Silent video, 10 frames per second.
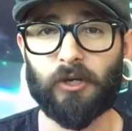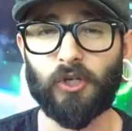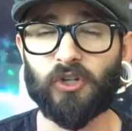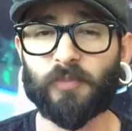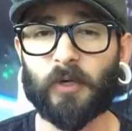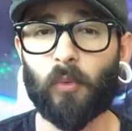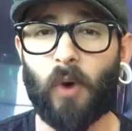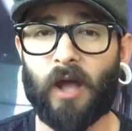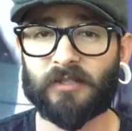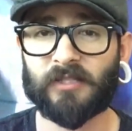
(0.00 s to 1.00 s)
I know it's been a
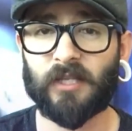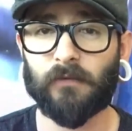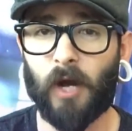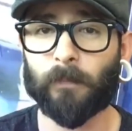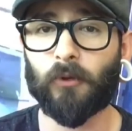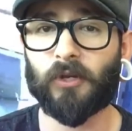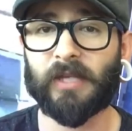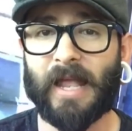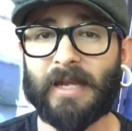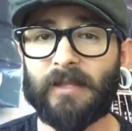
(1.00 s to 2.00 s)
while since I've
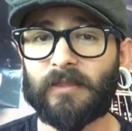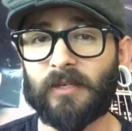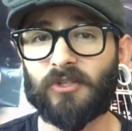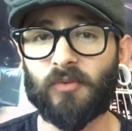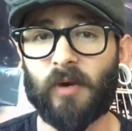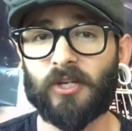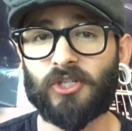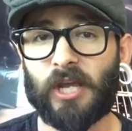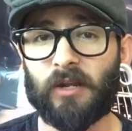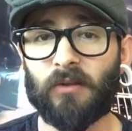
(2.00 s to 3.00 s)
uploaded anything to my
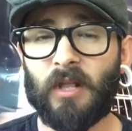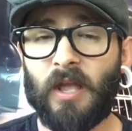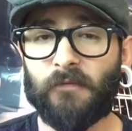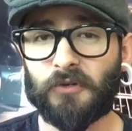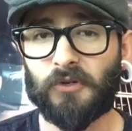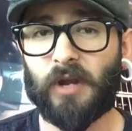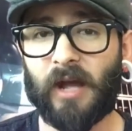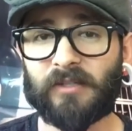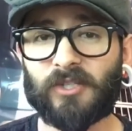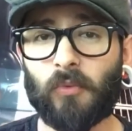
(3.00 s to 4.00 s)
channel for you
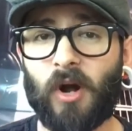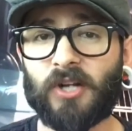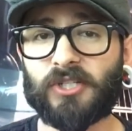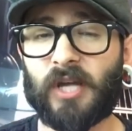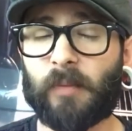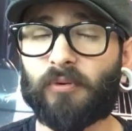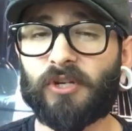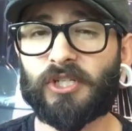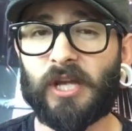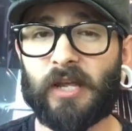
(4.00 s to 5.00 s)
guys to watch, and I
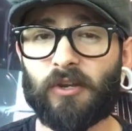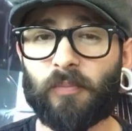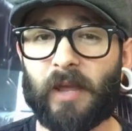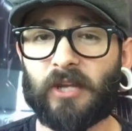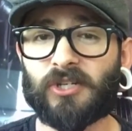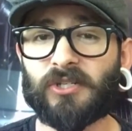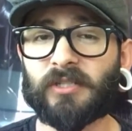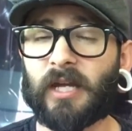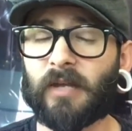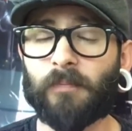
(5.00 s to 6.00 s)
appreciate your patience
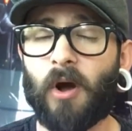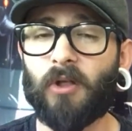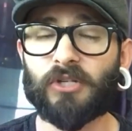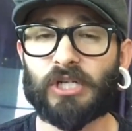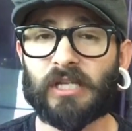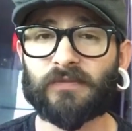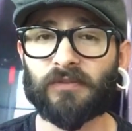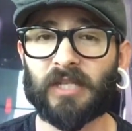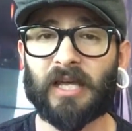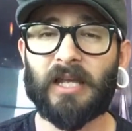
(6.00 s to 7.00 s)
and I apologize
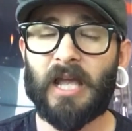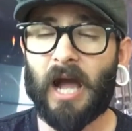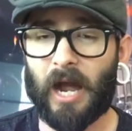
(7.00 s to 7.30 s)
for that.